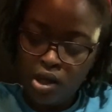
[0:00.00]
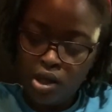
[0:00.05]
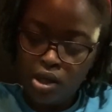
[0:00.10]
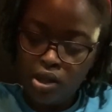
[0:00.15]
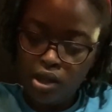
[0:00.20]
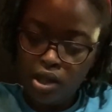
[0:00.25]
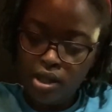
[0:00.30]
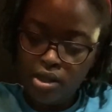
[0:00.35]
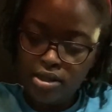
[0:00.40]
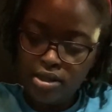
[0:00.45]

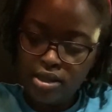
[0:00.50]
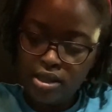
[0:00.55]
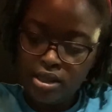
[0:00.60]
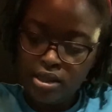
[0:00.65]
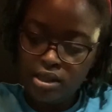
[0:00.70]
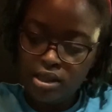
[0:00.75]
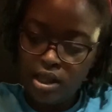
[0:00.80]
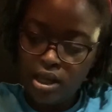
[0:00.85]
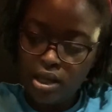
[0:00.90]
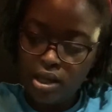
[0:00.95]
Lost in
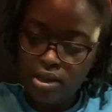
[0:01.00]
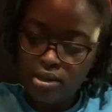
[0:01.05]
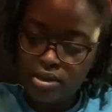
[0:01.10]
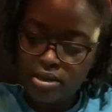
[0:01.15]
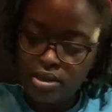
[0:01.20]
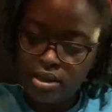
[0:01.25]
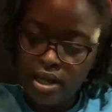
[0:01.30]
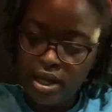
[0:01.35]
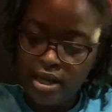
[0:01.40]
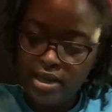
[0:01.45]

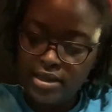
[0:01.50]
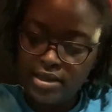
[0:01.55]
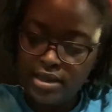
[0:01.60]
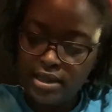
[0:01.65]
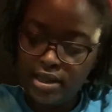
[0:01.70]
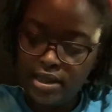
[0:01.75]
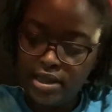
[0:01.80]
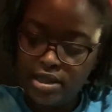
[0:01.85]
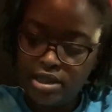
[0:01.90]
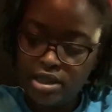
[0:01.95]
thoughts,
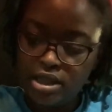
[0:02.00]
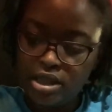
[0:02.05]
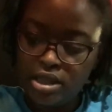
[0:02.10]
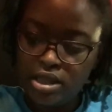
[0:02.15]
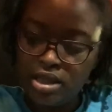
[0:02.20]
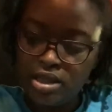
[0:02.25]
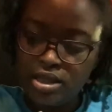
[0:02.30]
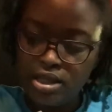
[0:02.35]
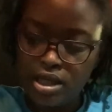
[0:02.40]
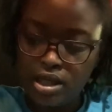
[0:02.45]
isolation,
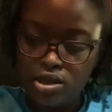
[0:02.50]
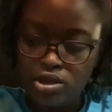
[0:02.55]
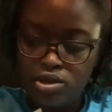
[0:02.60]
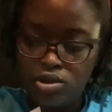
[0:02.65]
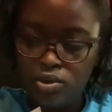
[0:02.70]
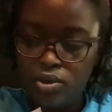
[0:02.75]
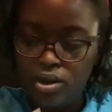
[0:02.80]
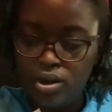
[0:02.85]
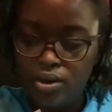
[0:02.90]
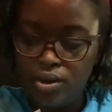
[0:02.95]
and
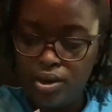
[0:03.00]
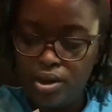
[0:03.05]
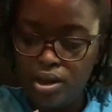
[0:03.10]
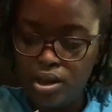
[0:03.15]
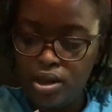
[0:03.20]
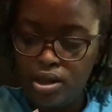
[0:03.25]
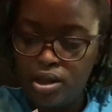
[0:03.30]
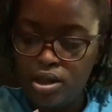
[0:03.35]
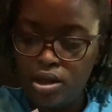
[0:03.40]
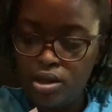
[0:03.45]
sanctuary,
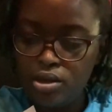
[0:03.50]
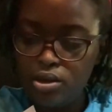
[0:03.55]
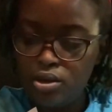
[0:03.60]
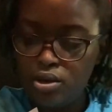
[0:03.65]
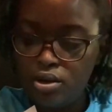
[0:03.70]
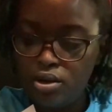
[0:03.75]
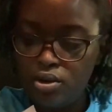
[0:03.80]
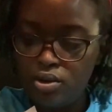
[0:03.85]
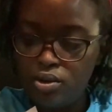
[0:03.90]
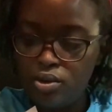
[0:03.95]
a young
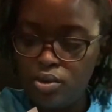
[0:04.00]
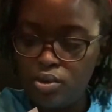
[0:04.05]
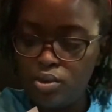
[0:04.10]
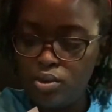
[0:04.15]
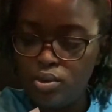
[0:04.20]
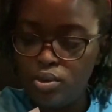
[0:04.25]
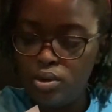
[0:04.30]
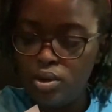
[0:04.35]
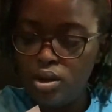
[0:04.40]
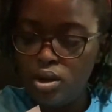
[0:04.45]
girl who,